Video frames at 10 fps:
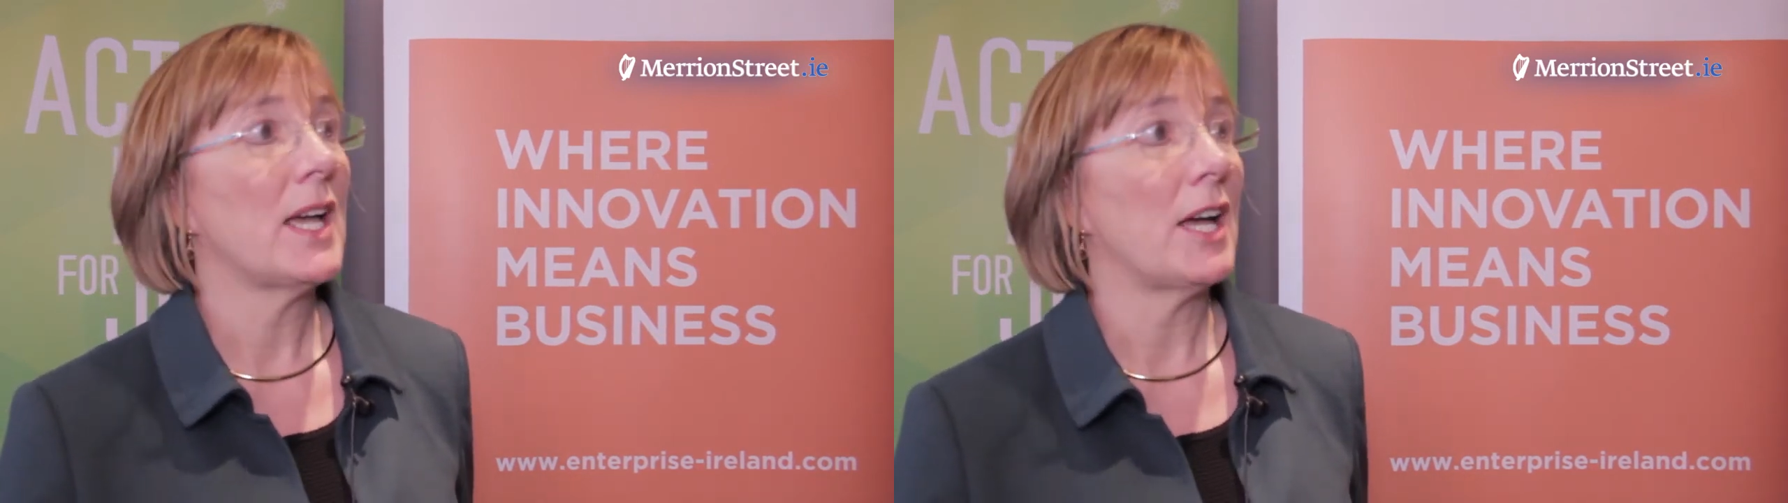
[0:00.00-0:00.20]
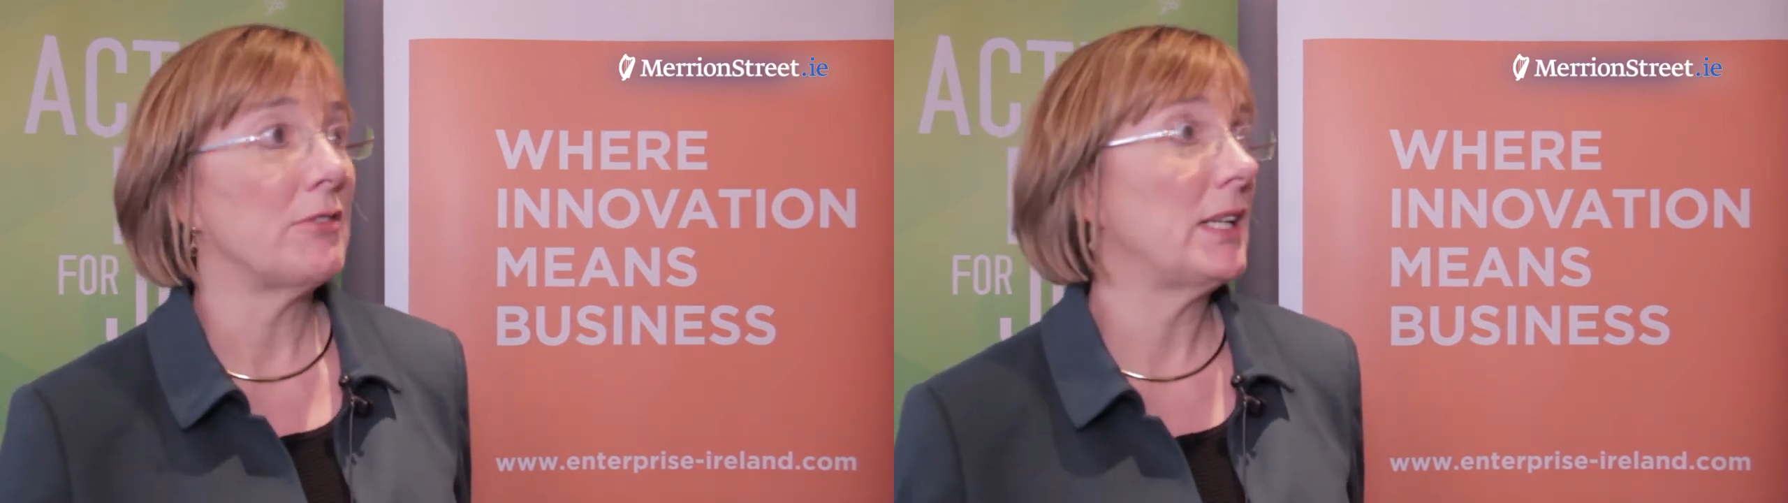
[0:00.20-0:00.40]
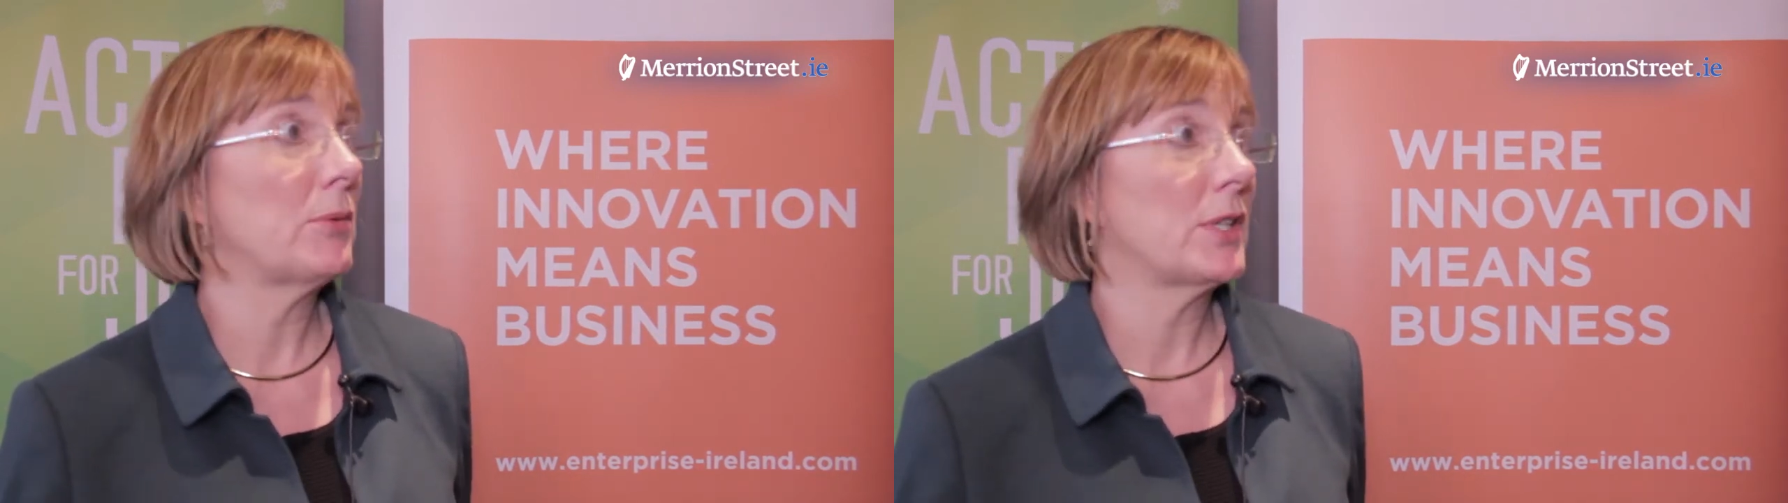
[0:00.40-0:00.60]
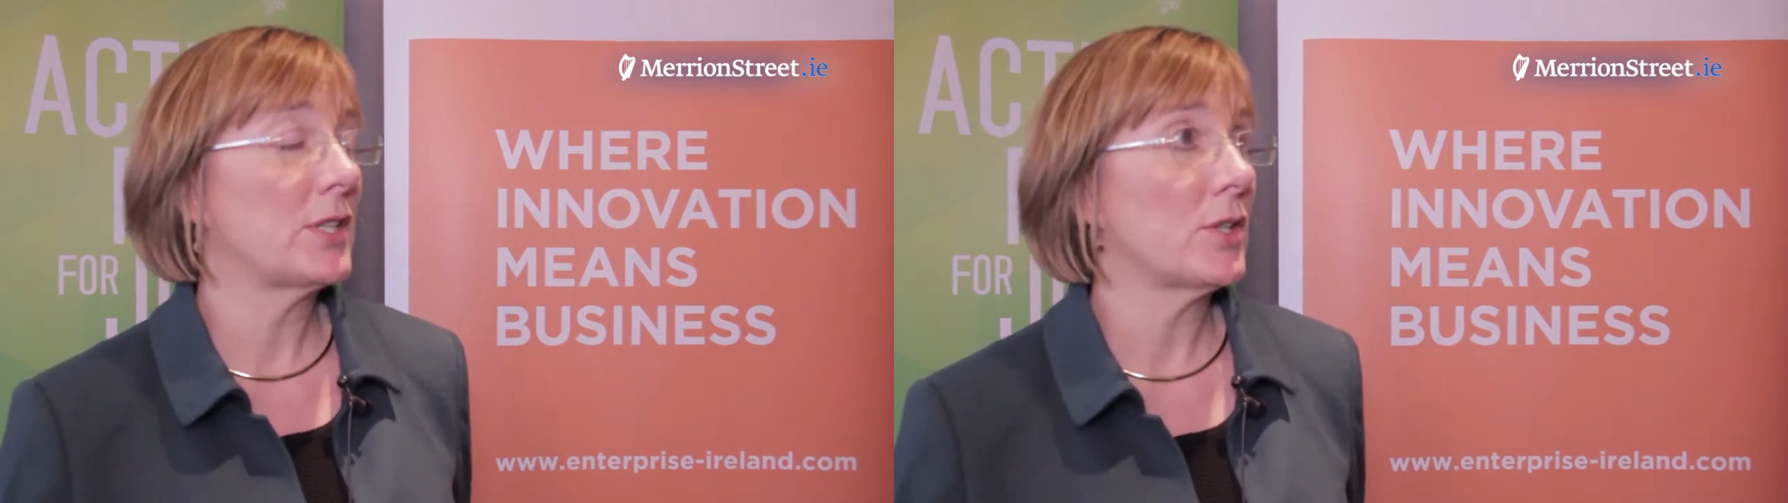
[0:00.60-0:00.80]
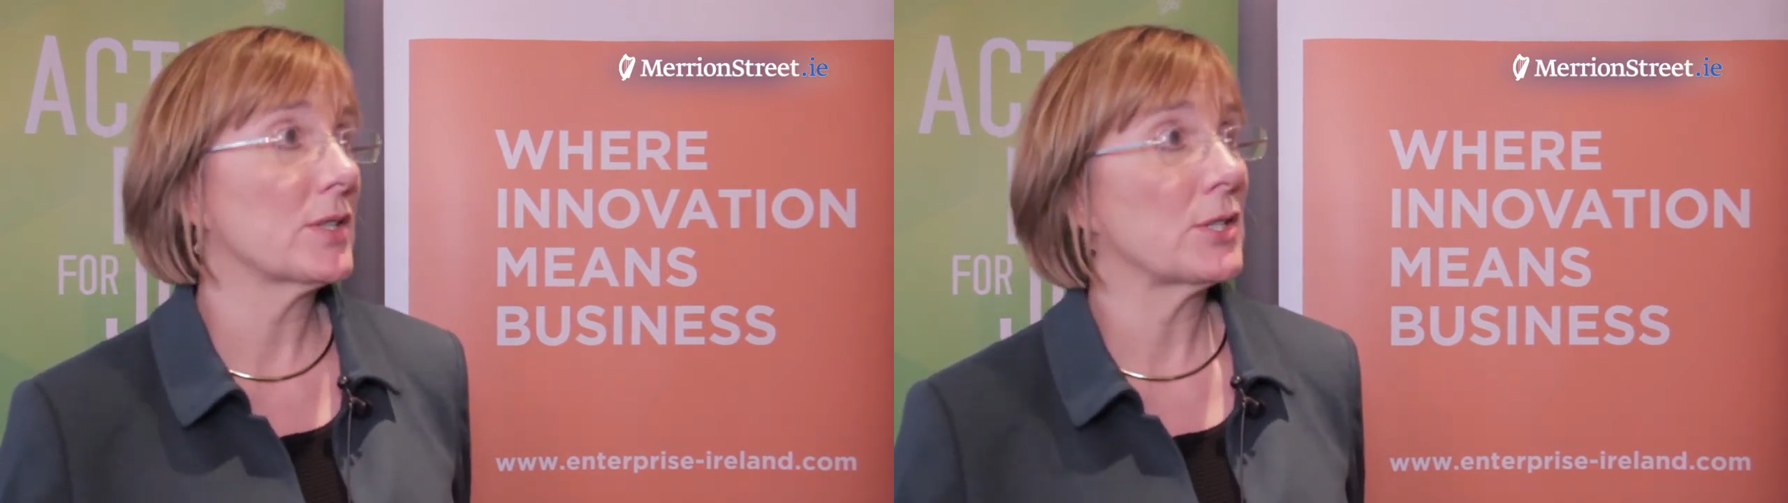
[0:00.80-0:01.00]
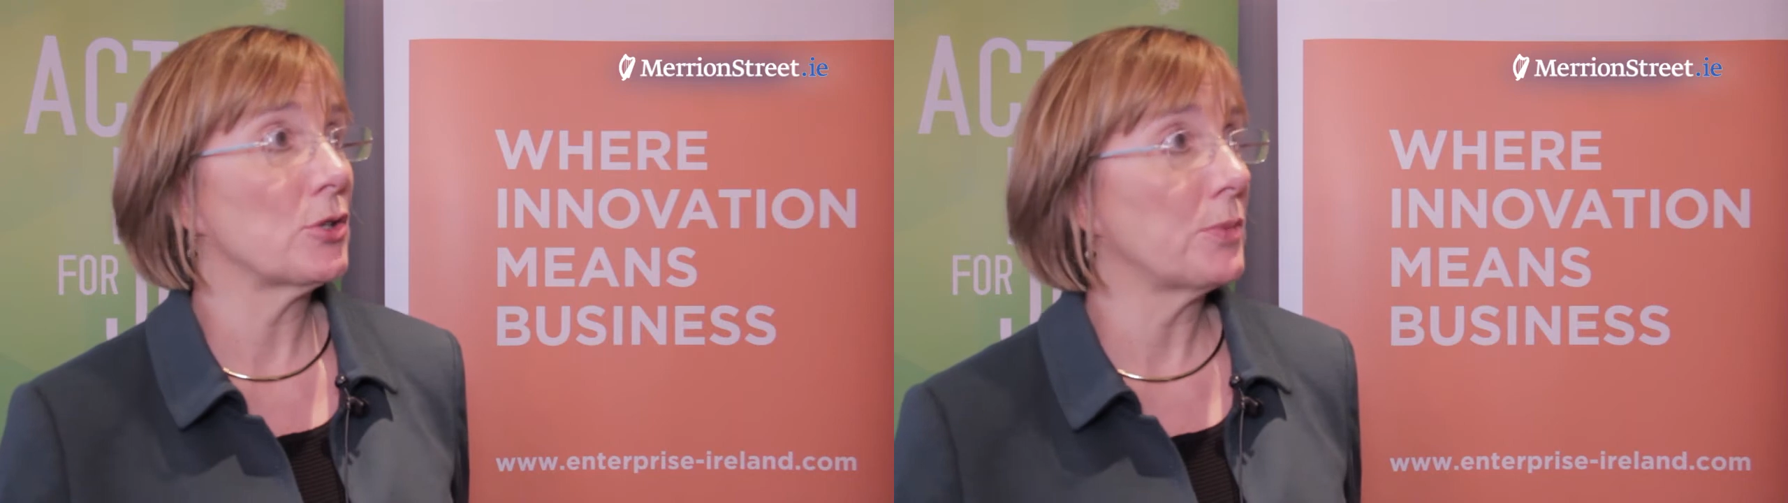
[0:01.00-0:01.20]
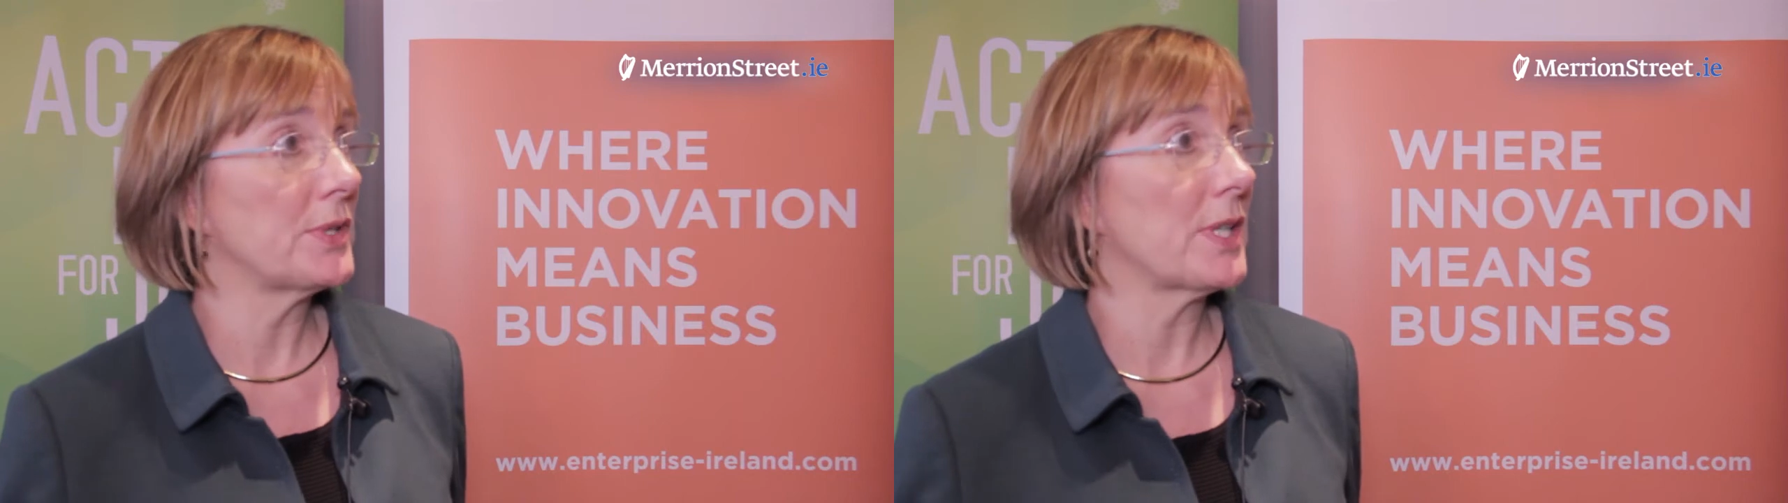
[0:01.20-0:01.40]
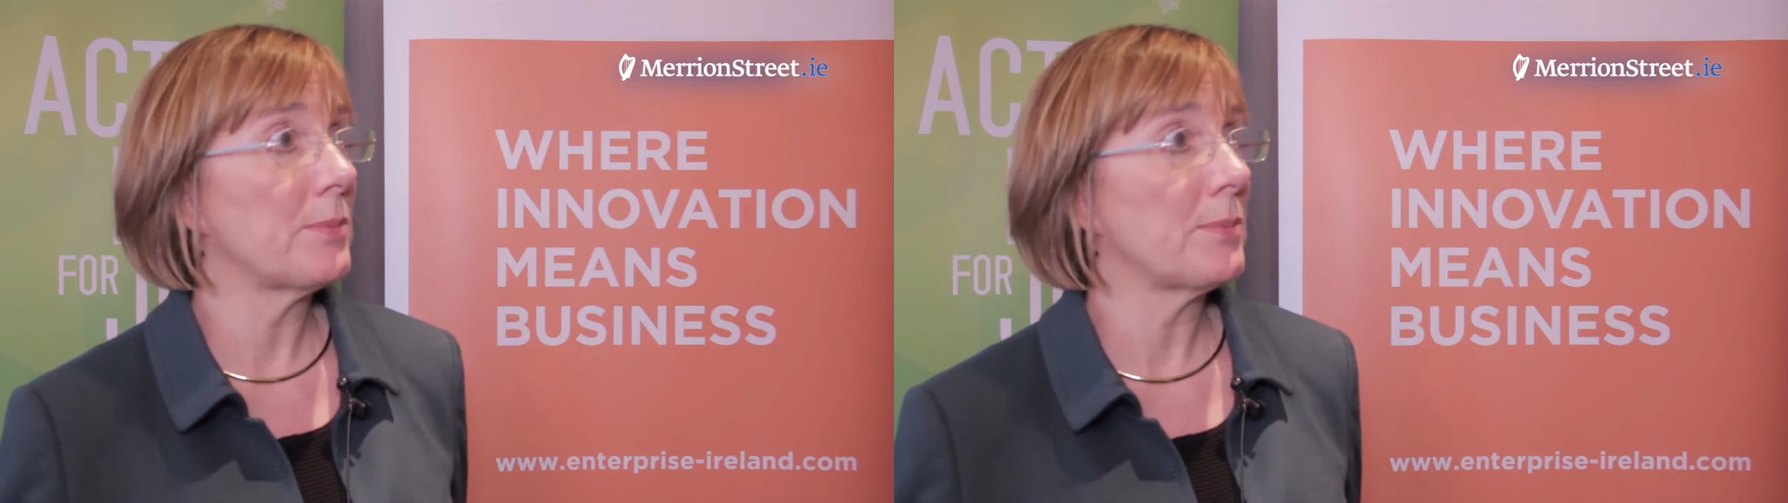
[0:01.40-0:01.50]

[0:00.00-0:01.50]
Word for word: and really what it does is opens